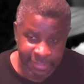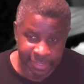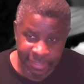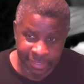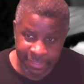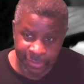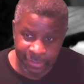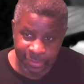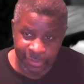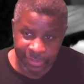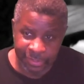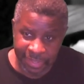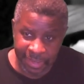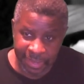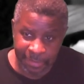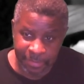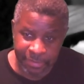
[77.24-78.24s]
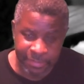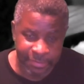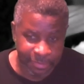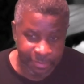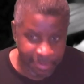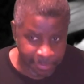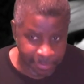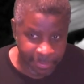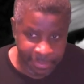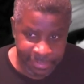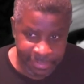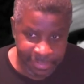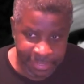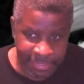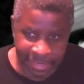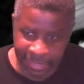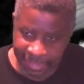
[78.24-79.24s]
I turned on the camera, so I know
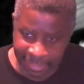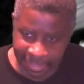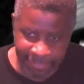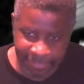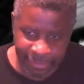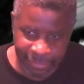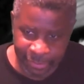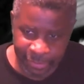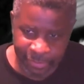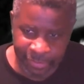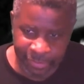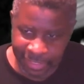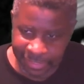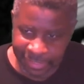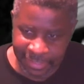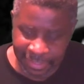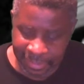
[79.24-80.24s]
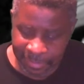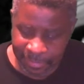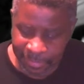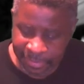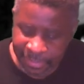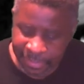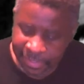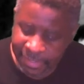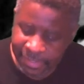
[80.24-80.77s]
that's for sure. That's the number.